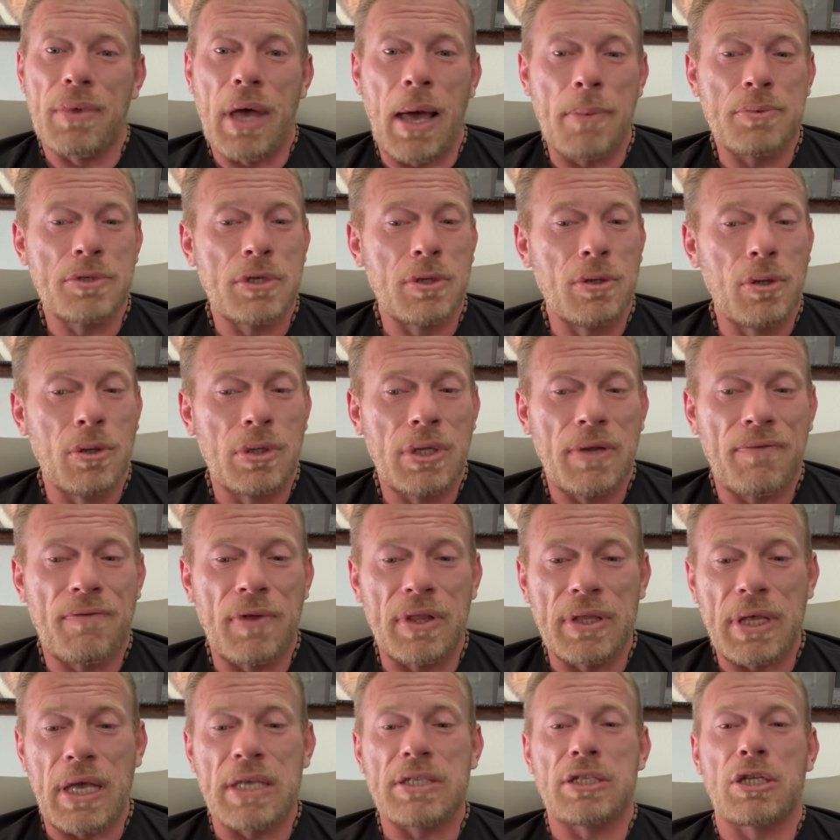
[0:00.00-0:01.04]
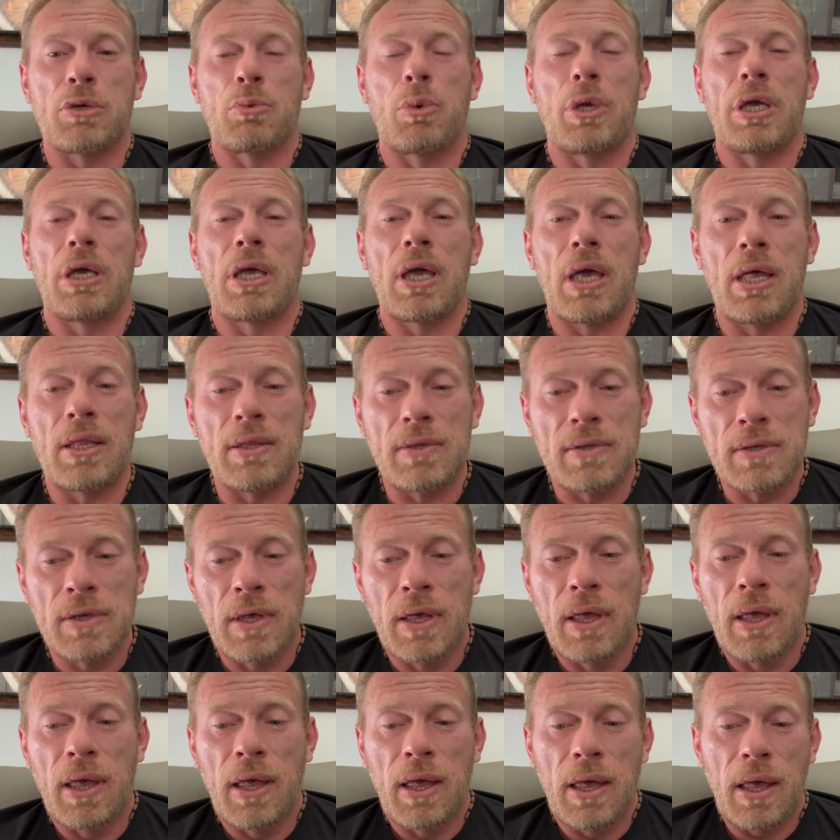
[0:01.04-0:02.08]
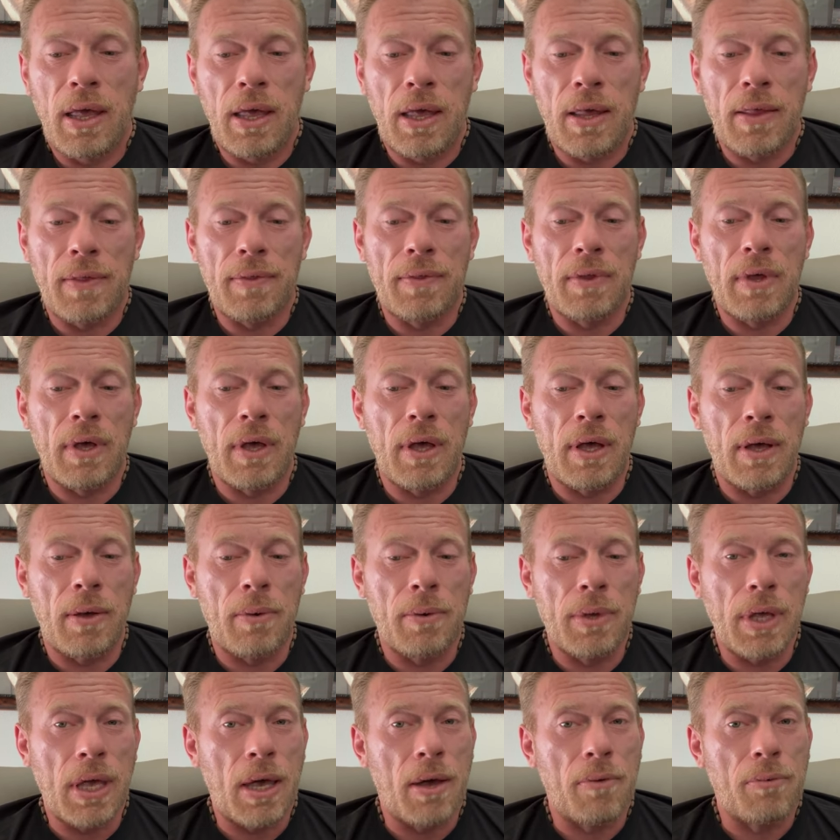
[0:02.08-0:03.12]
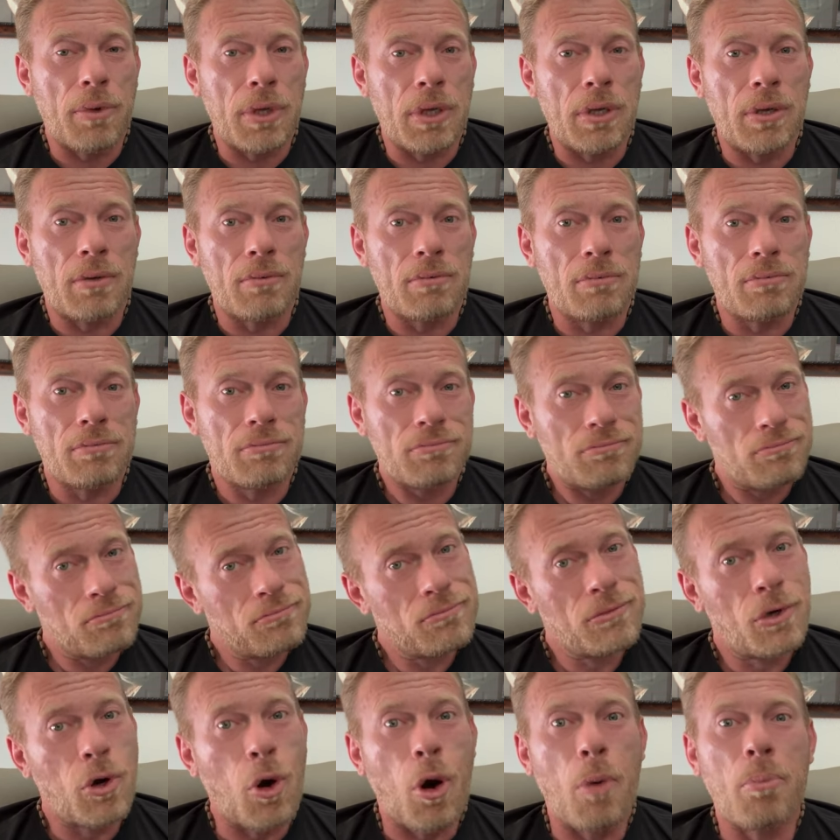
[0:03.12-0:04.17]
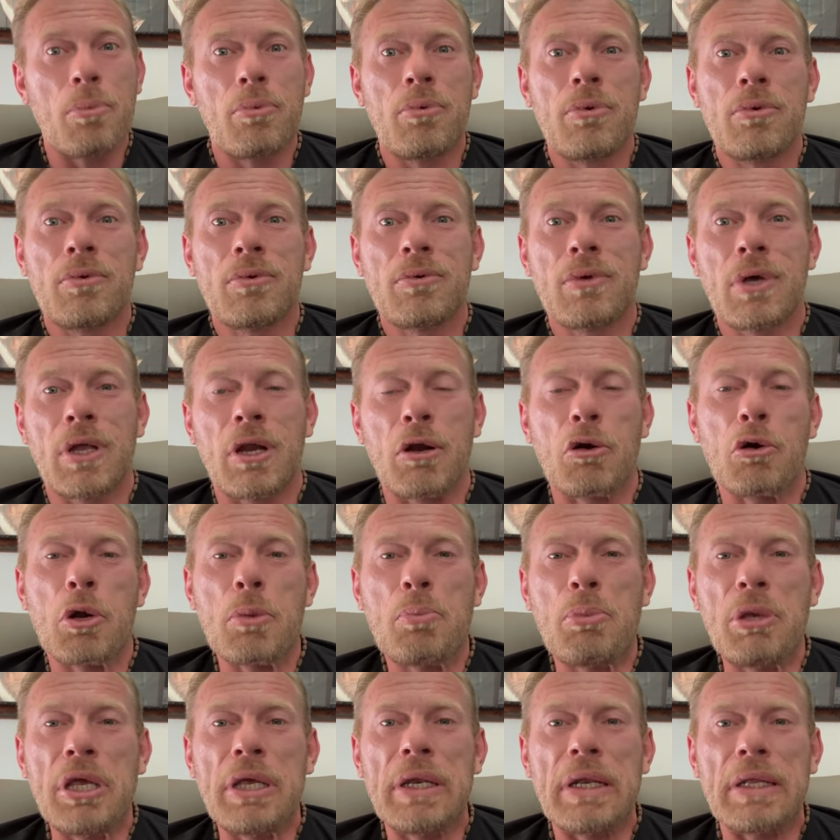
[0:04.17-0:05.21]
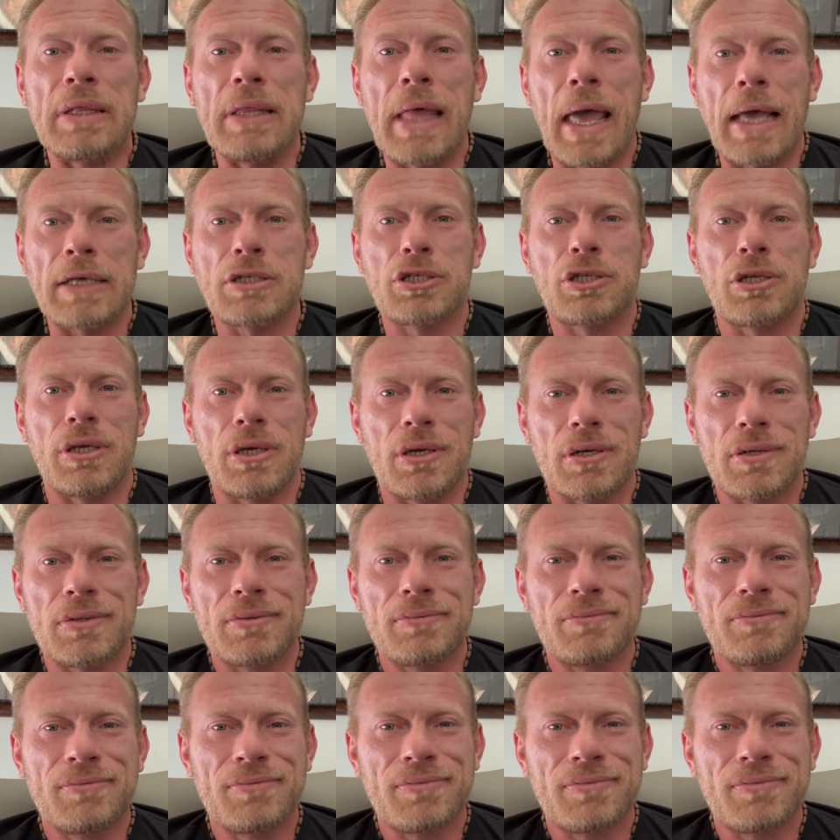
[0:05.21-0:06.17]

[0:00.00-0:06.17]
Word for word: absolutely fantastic weekend. And we hope going to repeat it next year.